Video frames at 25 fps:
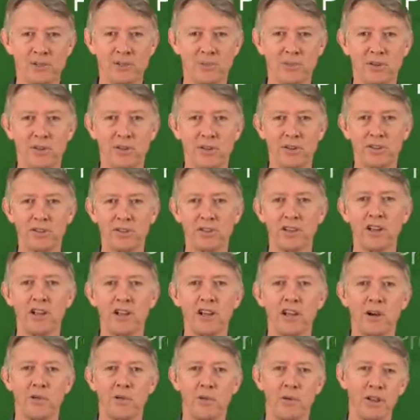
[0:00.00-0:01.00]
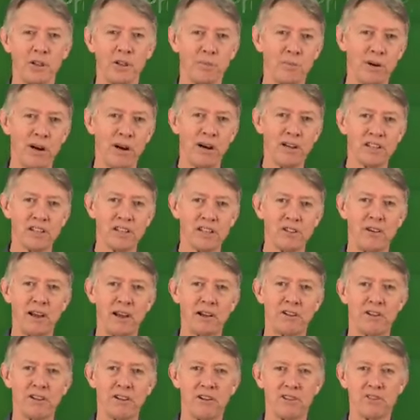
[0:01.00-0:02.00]
support, where the prices of
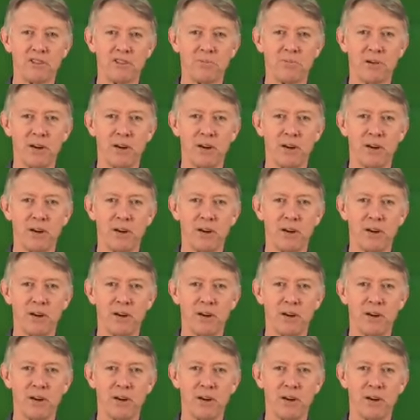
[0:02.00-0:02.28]
agricultural